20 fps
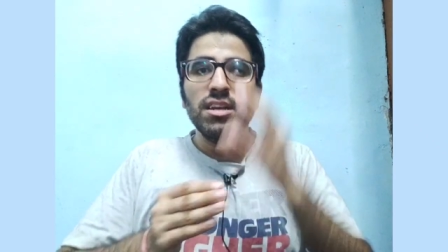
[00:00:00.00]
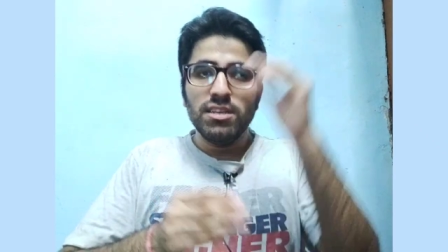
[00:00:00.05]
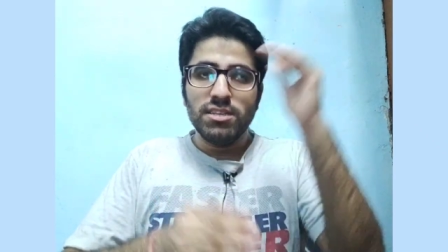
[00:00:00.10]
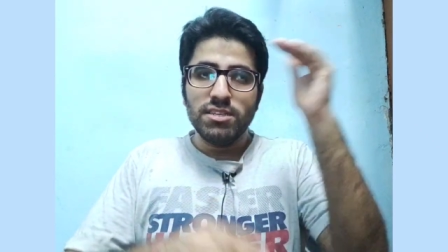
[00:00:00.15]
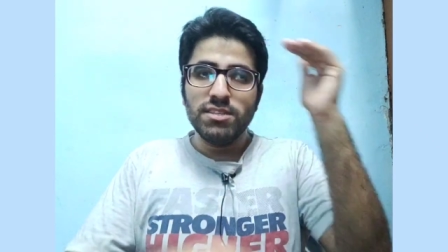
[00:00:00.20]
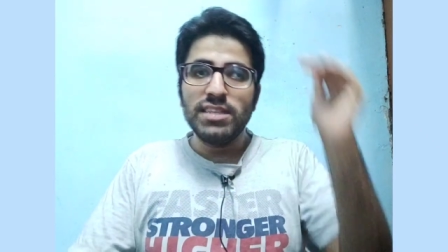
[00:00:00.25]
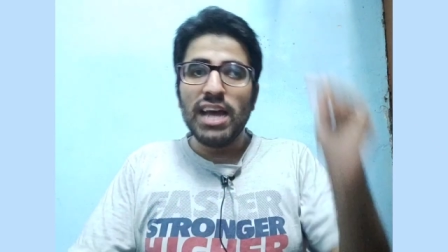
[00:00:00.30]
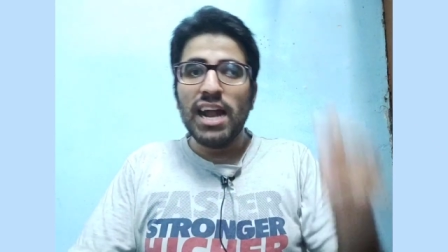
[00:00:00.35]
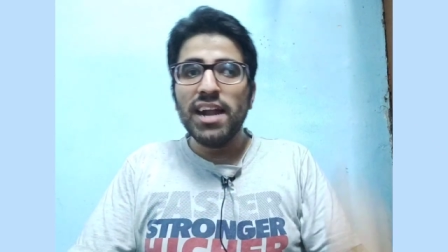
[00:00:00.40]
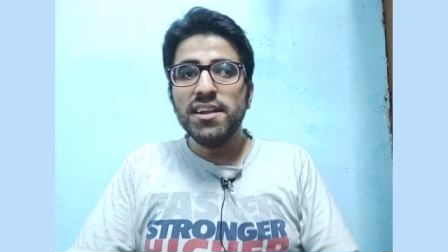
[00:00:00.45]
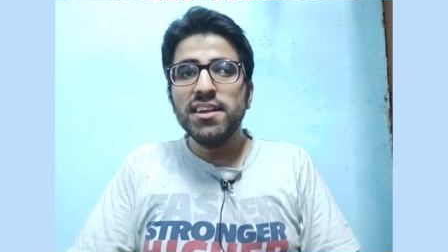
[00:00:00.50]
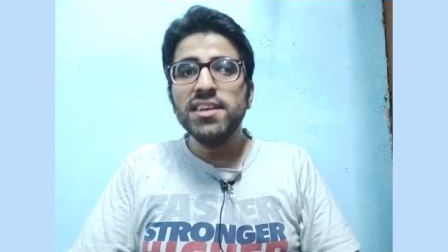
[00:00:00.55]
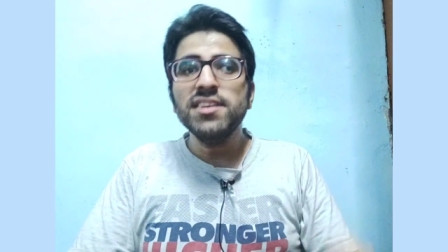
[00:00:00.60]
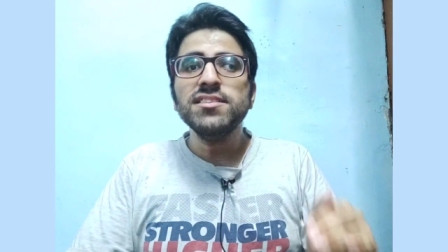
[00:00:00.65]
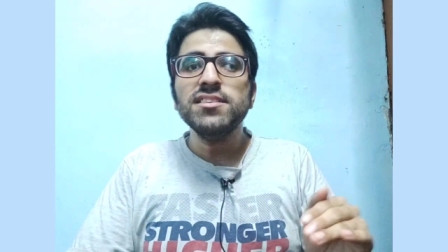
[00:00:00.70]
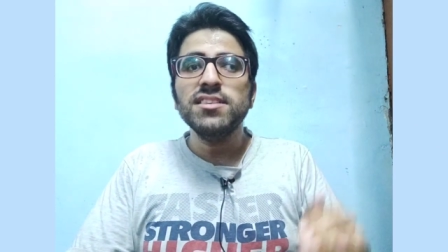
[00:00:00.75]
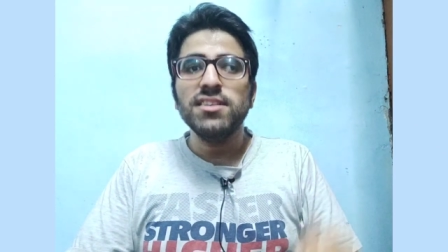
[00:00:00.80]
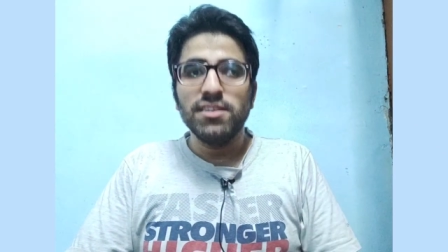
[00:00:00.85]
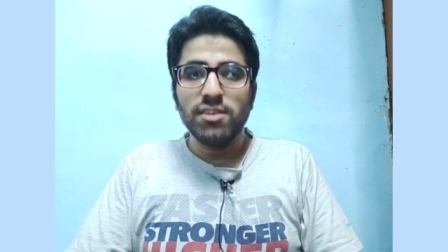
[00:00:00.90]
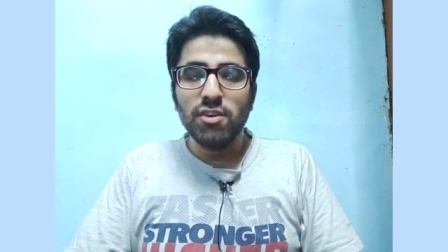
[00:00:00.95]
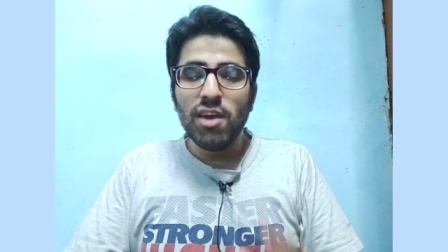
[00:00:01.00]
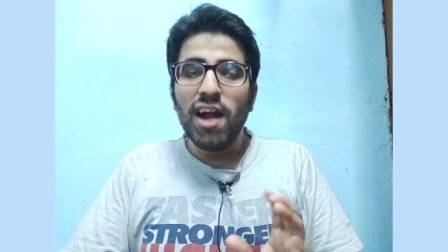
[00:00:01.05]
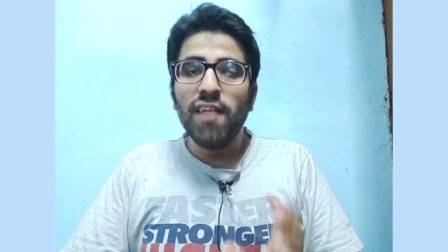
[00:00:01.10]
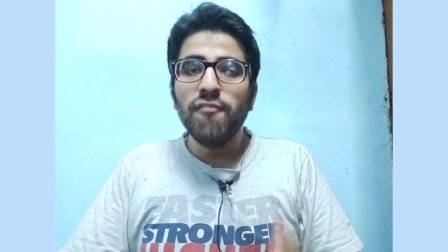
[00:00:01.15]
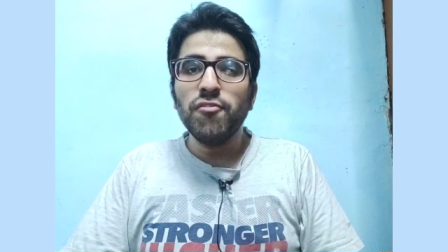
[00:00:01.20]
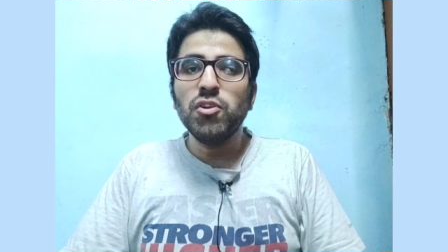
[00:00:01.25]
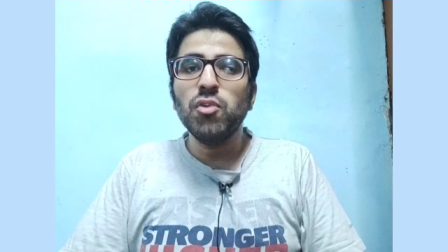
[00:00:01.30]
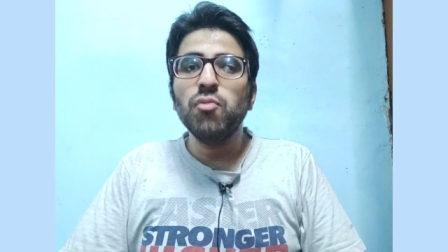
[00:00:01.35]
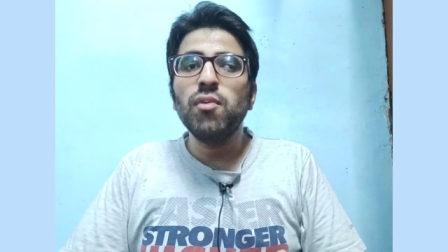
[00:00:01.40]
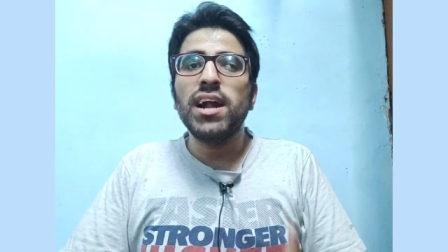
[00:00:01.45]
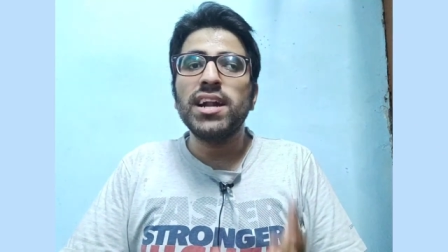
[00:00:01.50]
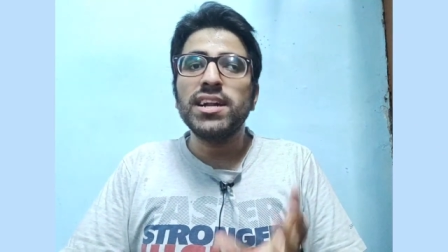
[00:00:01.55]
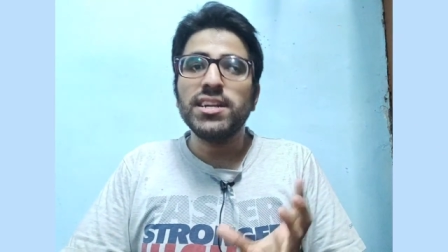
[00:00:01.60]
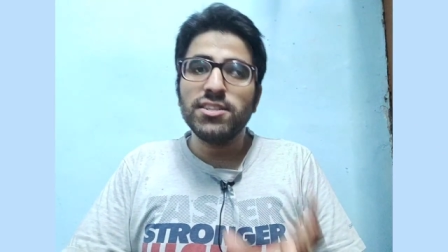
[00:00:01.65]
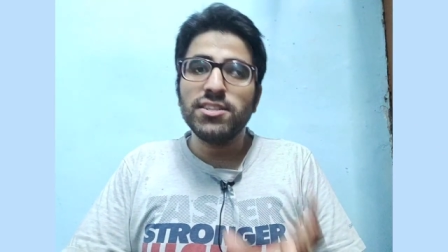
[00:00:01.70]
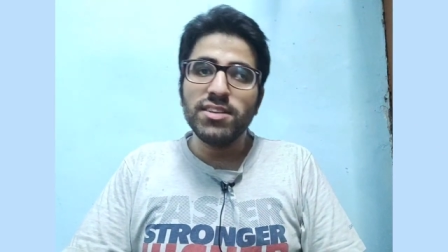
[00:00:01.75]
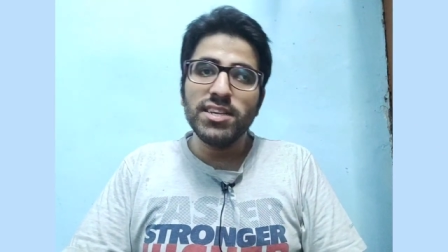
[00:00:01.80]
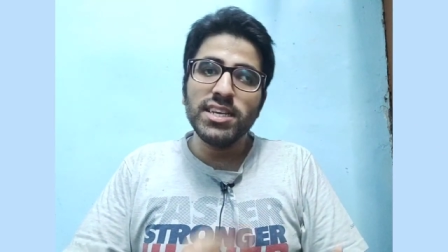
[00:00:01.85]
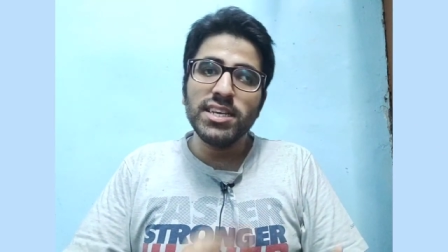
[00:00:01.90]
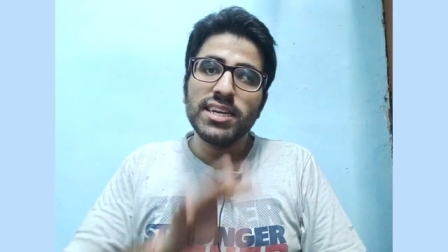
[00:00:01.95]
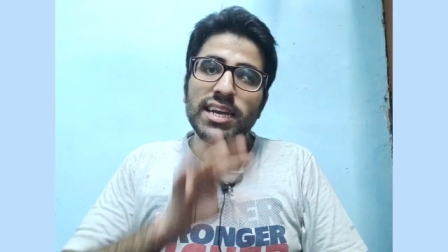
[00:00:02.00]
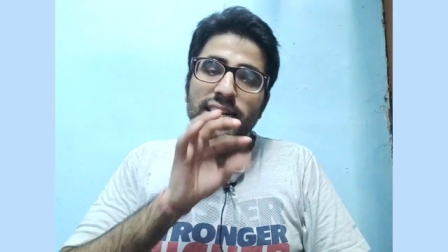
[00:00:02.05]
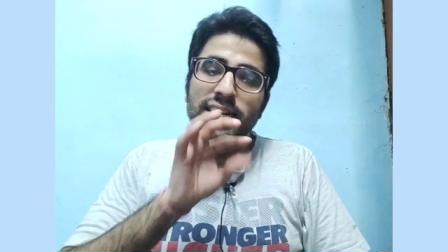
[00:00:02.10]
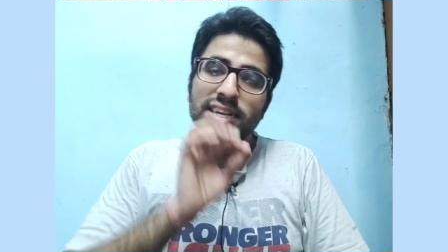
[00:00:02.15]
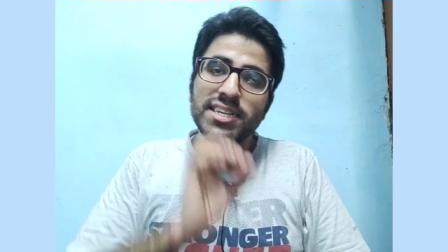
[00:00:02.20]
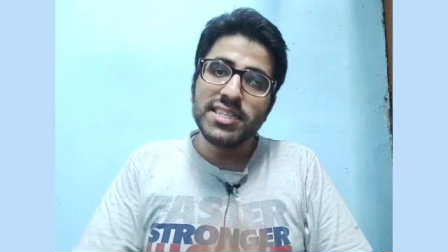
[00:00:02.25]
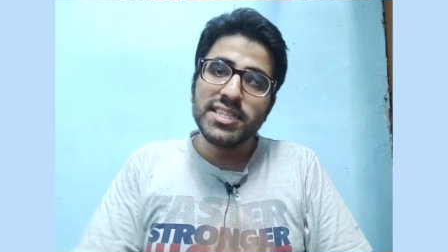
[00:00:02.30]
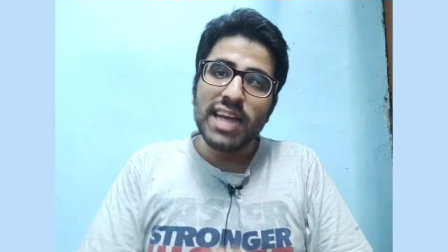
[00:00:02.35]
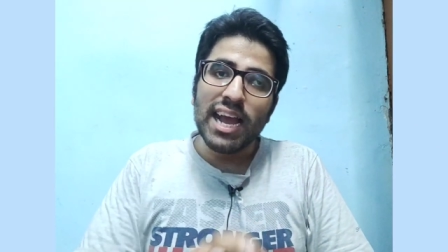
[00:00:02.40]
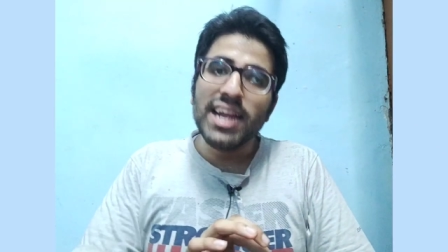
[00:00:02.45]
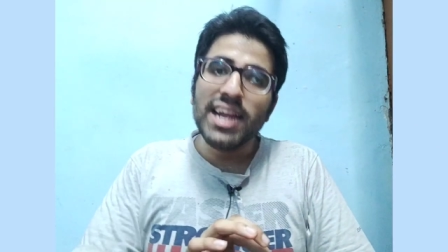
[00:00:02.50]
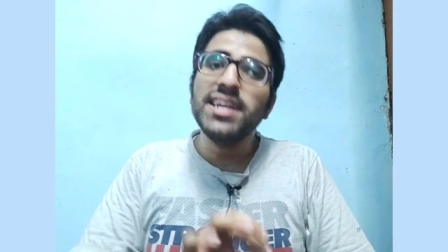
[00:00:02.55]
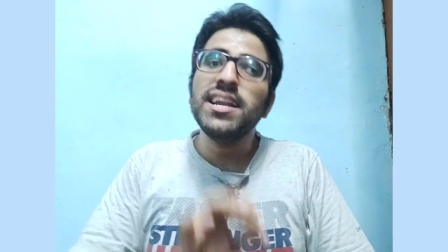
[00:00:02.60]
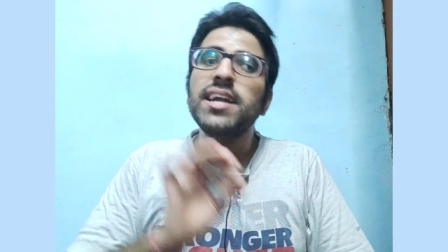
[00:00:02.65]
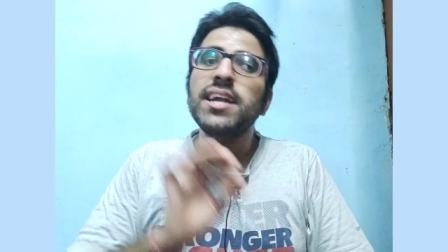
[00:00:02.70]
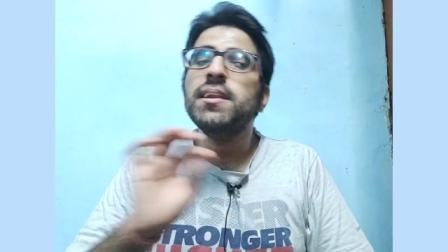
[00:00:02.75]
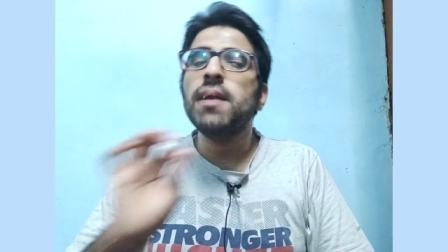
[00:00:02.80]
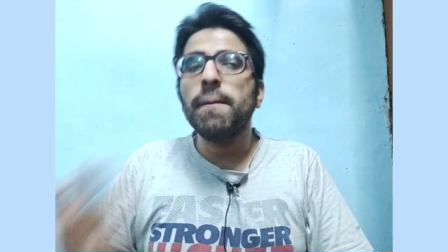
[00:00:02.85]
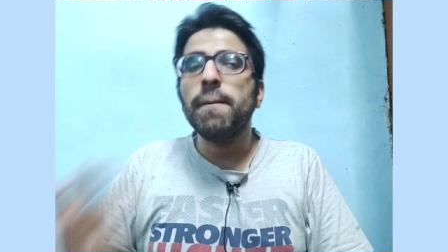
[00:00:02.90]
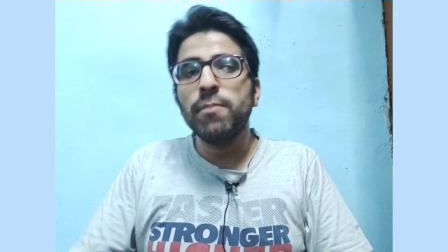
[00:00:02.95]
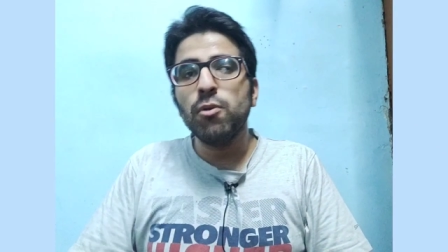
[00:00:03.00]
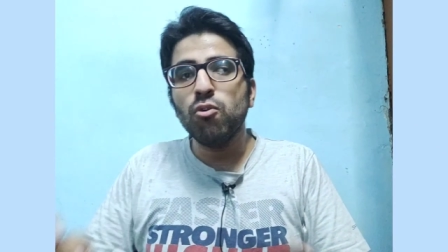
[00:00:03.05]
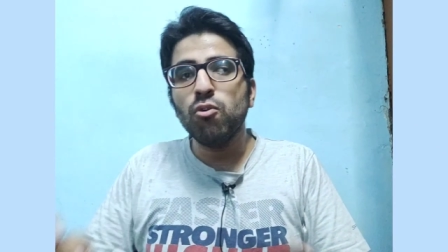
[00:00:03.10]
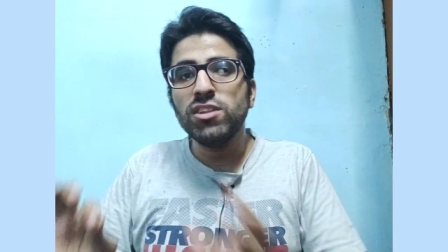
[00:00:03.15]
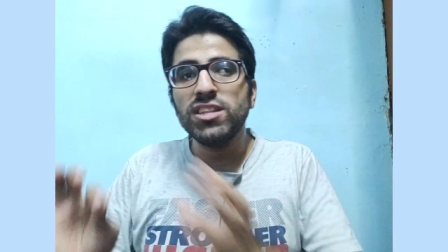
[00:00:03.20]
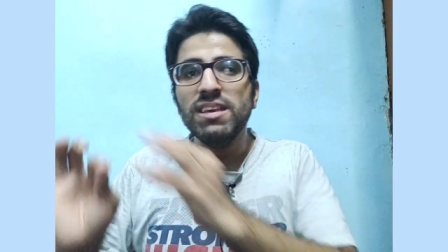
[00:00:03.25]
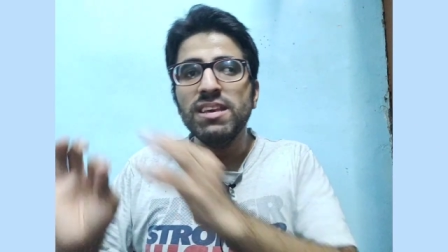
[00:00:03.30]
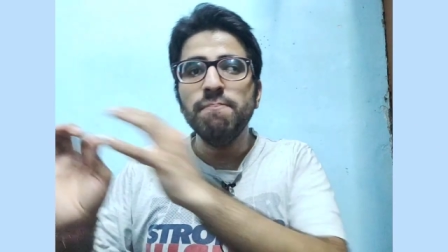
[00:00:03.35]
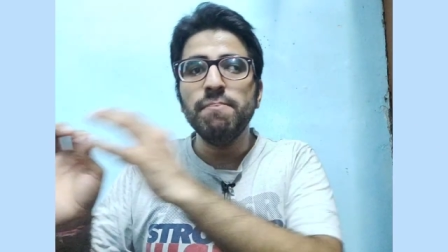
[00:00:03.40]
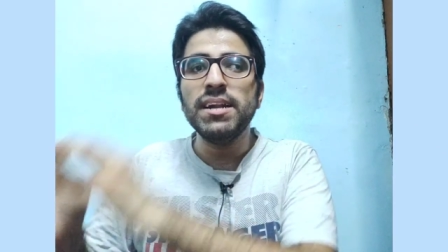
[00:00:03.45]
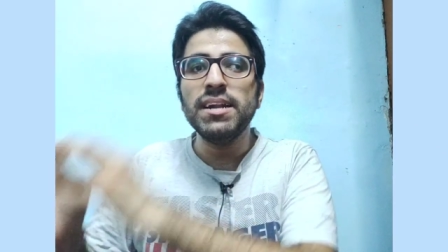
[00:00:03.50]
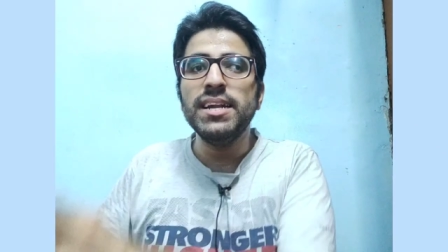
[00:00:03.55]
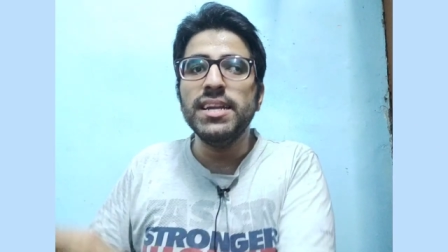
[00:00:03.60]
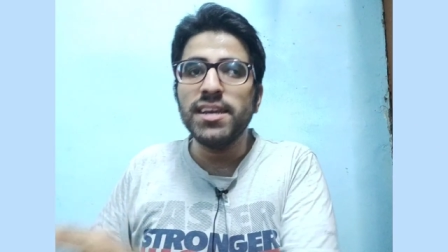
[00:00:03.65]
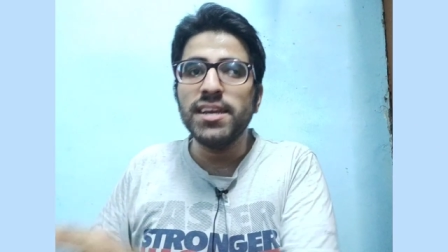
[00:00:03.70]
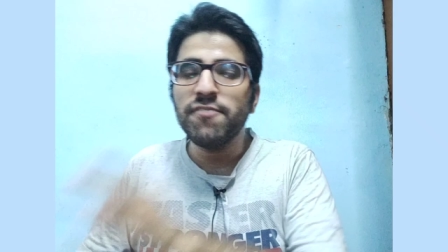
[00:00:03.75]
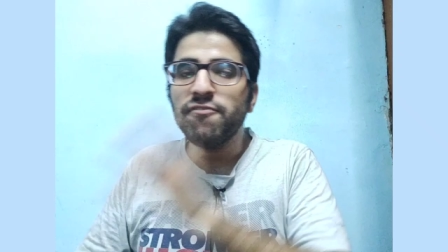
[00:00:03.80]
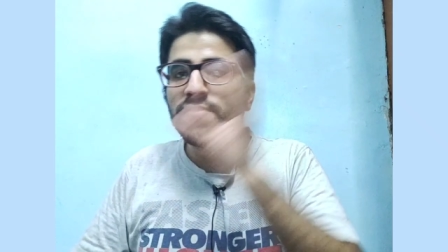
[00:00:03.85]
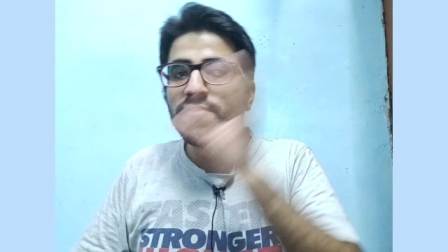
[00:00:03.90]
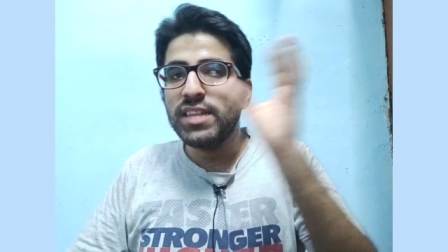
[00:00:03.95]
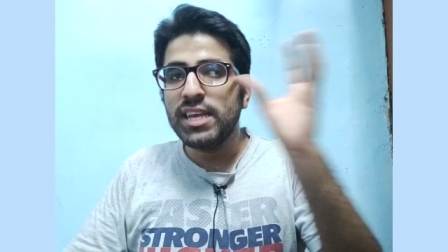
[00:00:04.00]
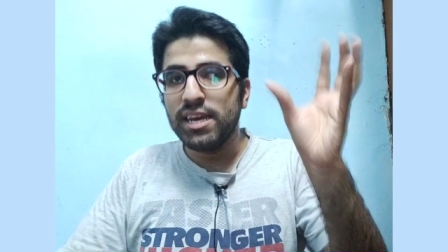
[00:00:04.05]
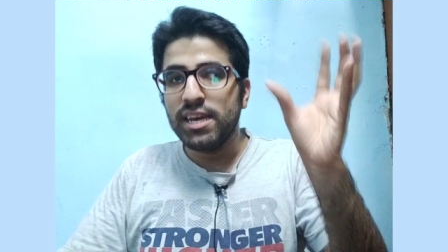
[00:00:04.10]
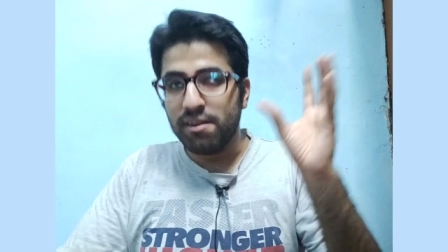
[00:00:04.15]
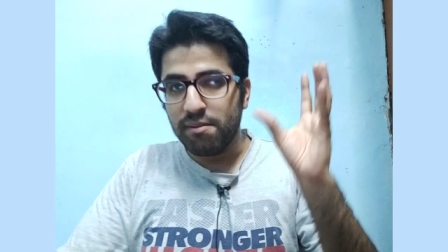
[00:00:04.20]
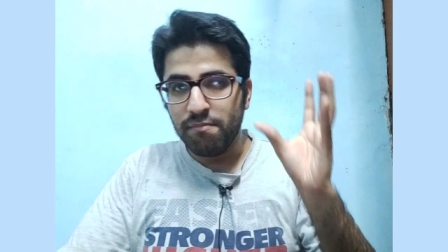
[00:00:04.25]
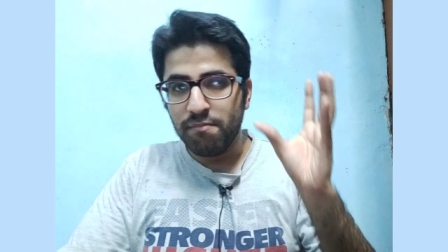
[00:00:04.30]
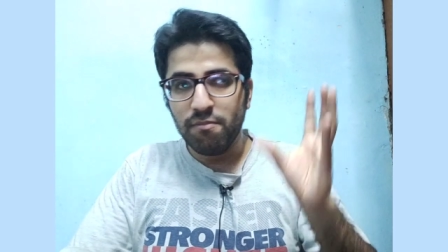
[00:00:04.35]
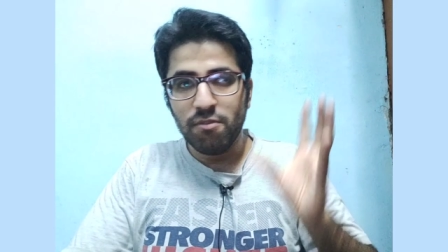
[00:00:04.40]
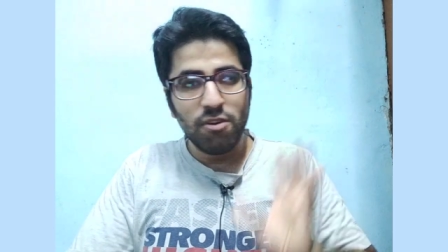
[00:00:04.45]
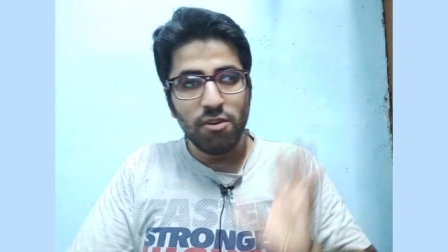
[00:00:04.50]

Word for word: So that is, you have to actually get it signed and upload the P D F there.